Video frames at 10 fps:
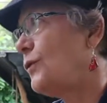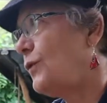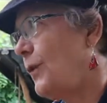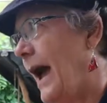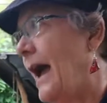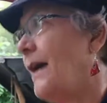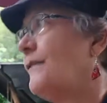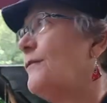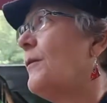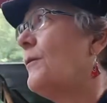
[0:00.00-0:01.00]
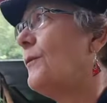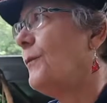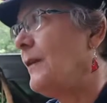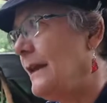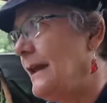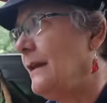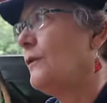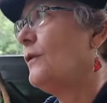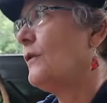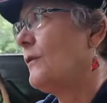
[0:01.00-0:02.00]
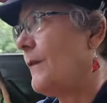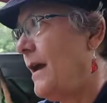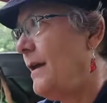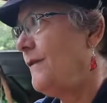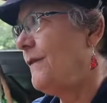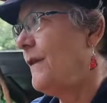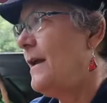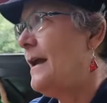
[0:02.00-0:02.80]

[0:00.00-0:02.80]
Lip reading: to have what we need to survive.